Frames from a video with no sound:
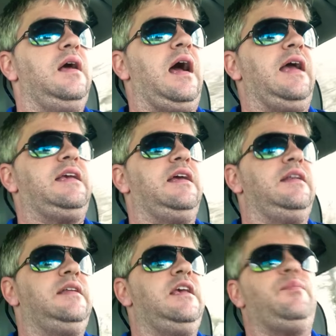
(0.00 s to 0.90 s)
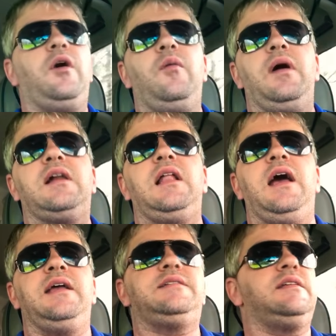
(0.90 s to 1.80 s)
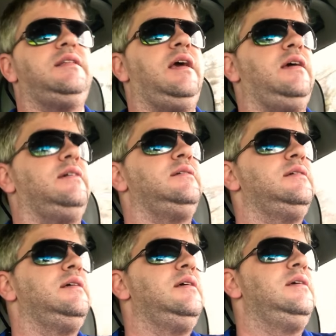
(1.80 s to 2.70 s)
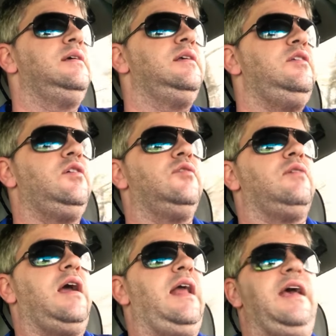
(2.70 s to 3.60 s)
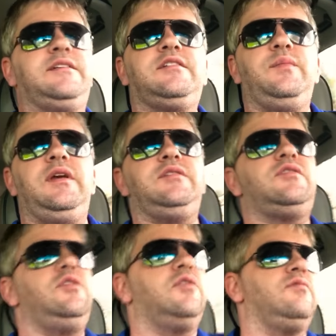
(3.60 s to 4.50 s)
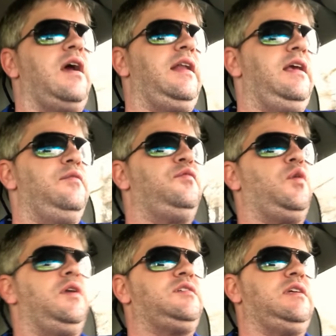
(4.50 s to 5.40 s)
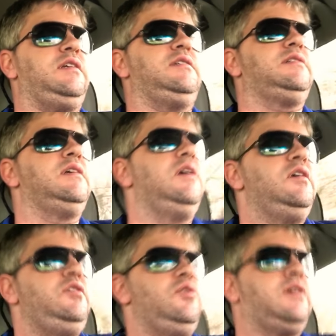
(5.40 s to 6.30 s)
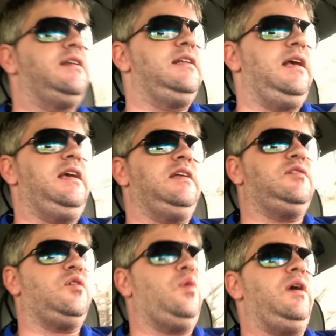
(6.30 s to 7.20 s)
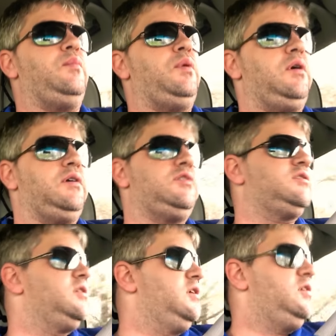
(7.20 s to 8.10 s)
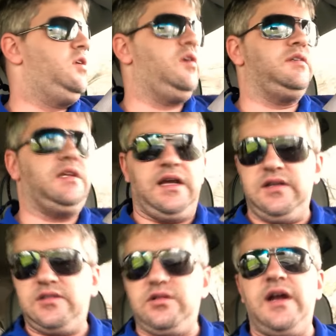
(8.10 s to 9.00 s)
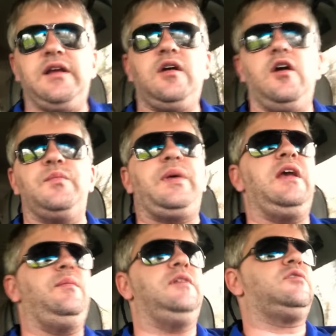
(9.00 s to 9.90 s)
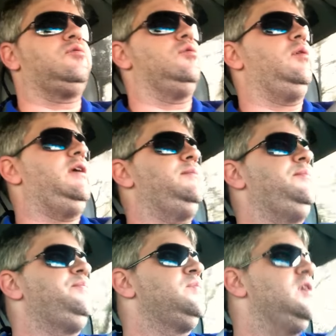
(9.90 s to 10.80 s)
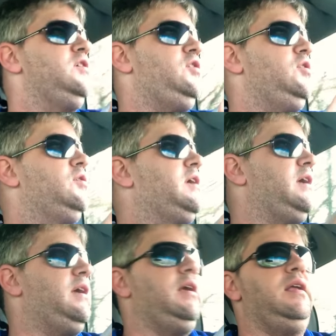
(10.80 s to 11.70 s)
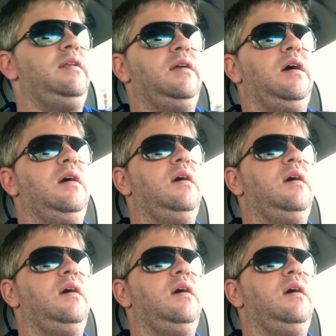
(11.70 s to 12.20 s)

I can keep all my clients in there. You can write estimates. You can write invoices. You can link it to QuickBooks. You can take credit card payments through it. You can